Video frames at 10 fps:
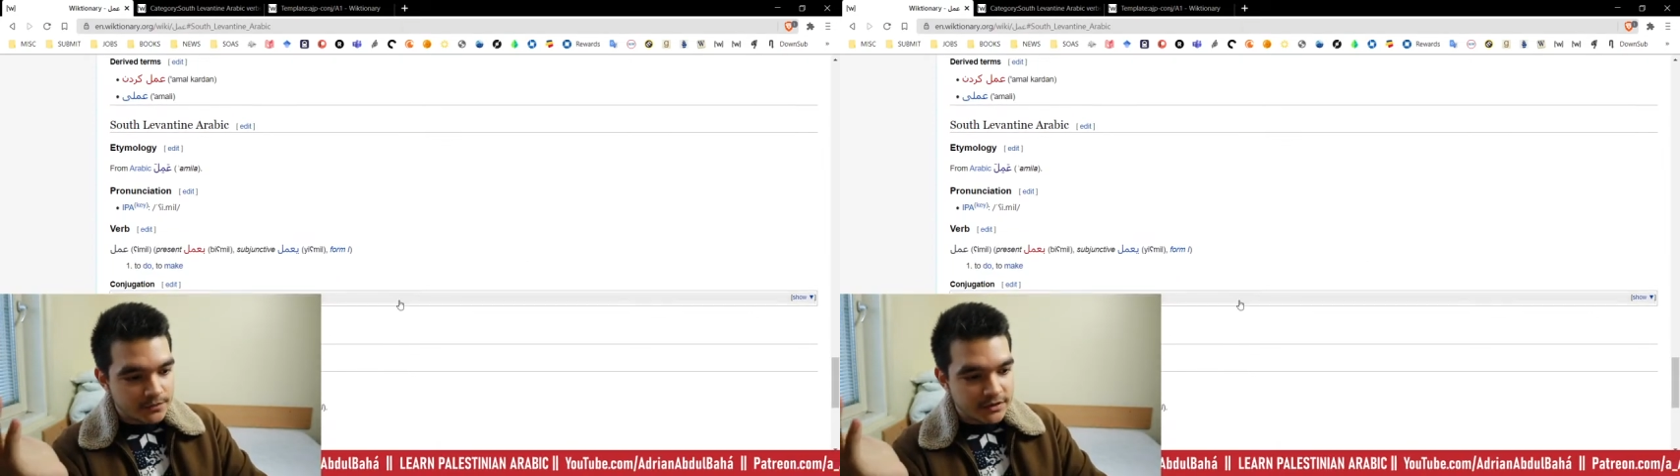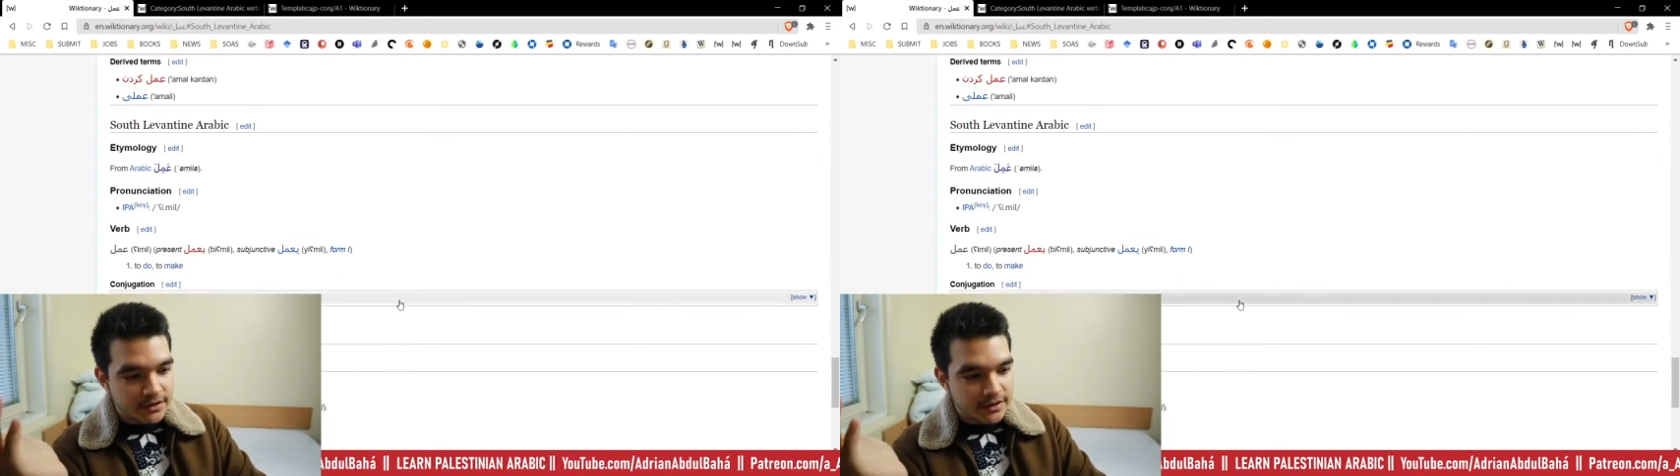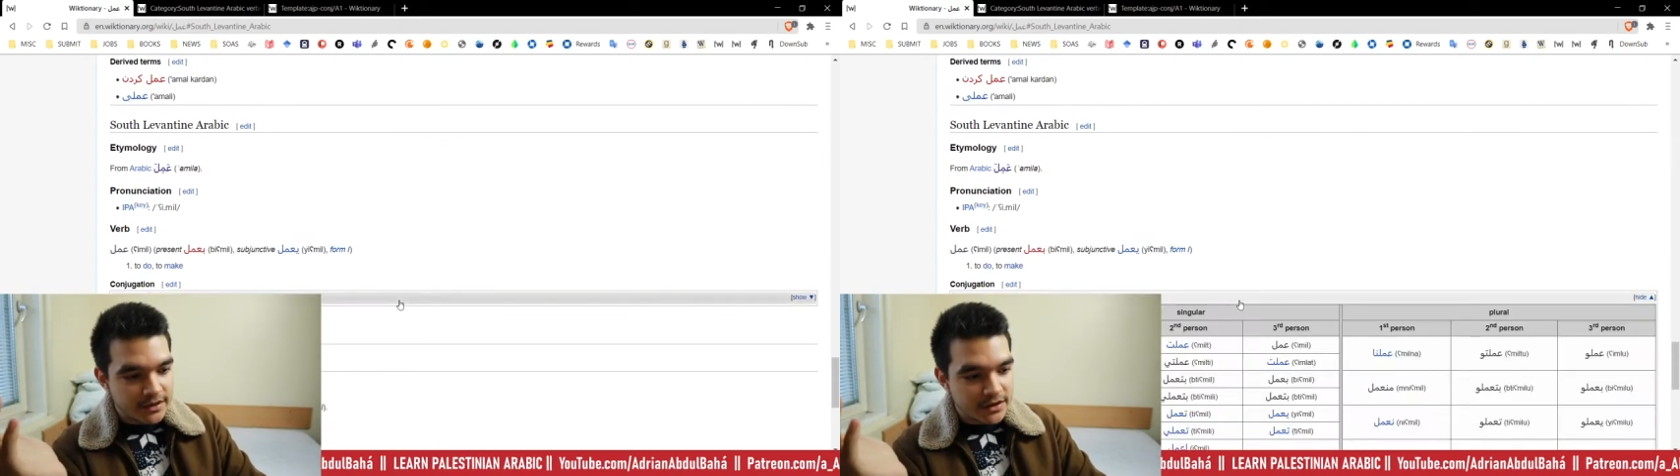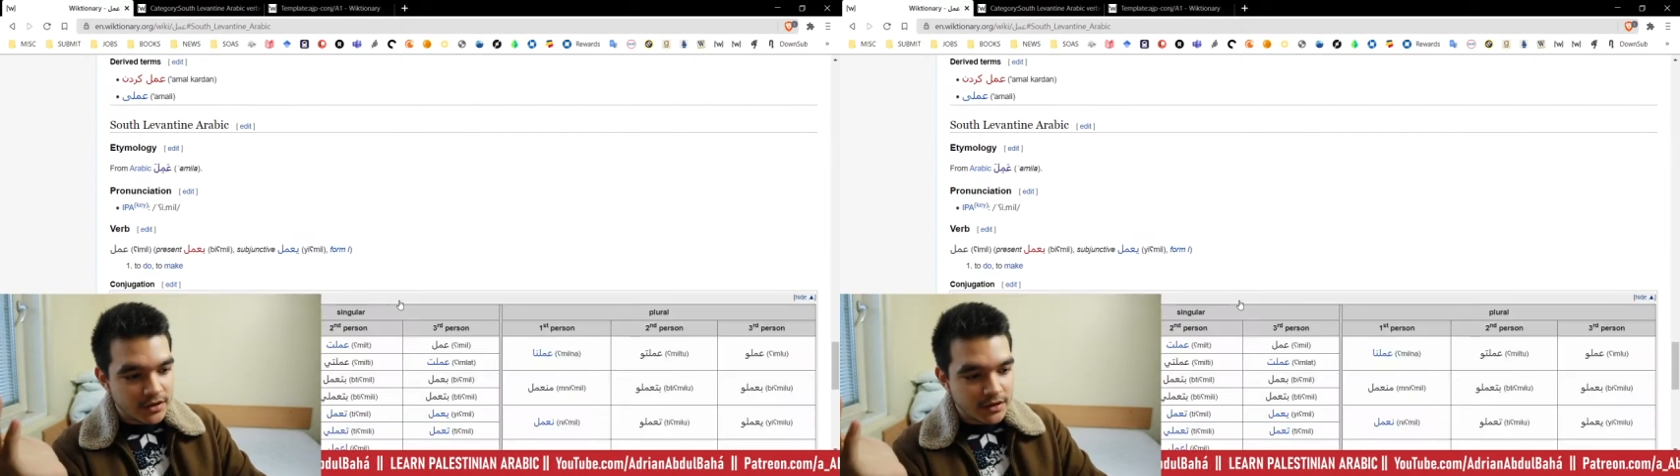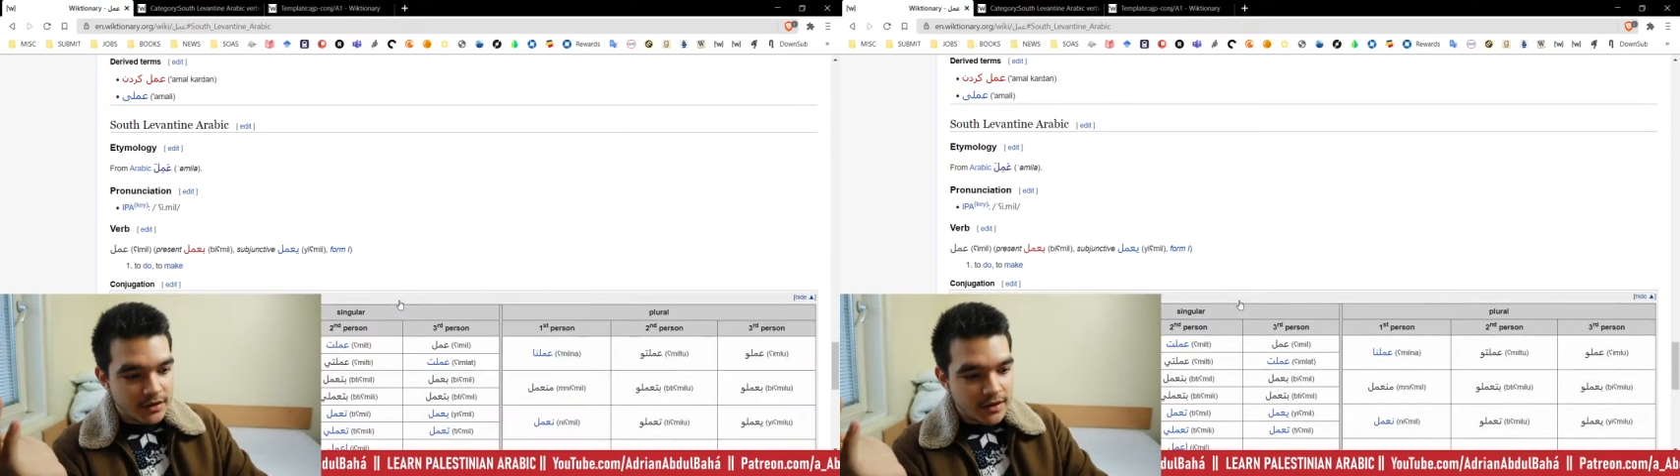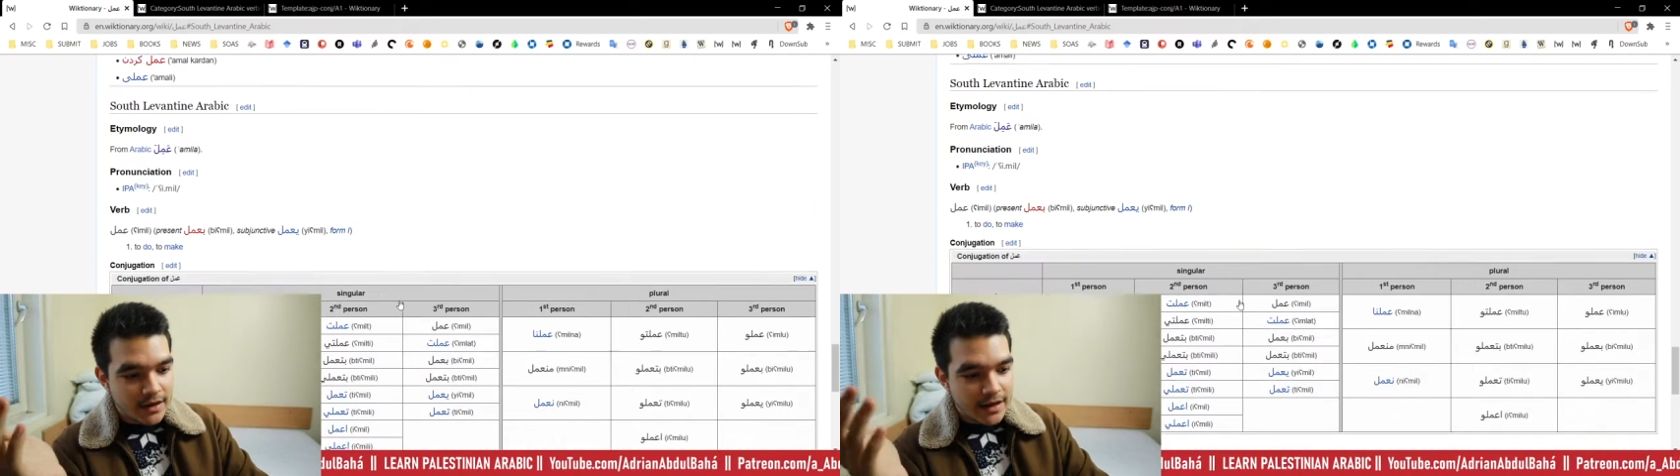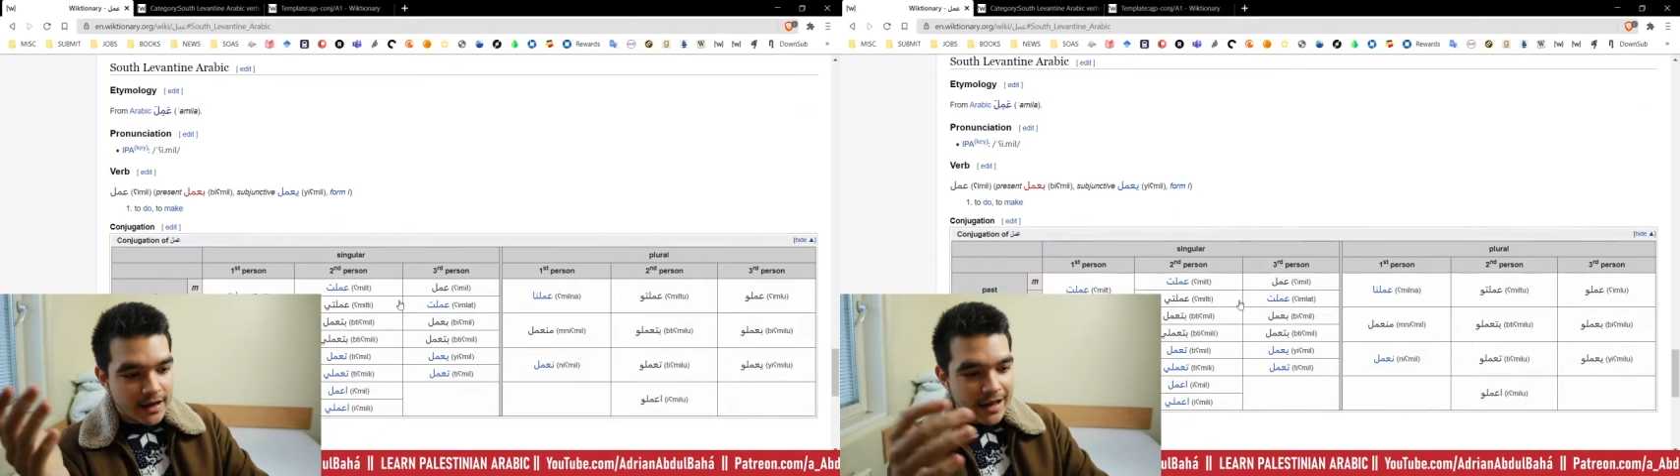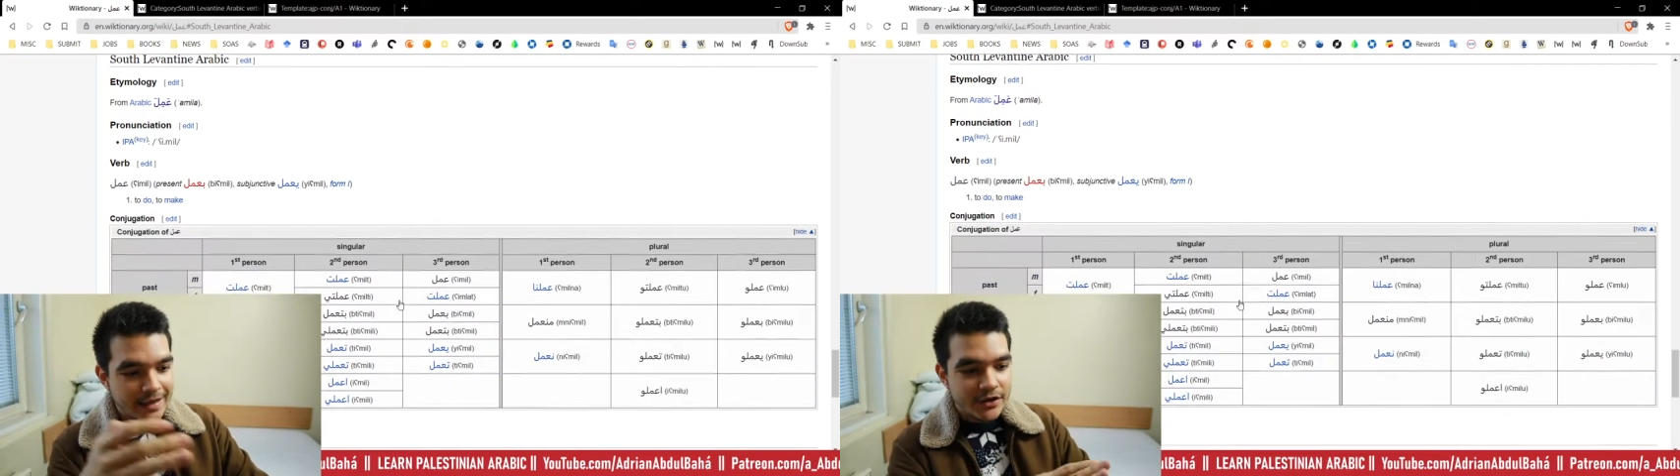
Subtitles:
Click here, and there you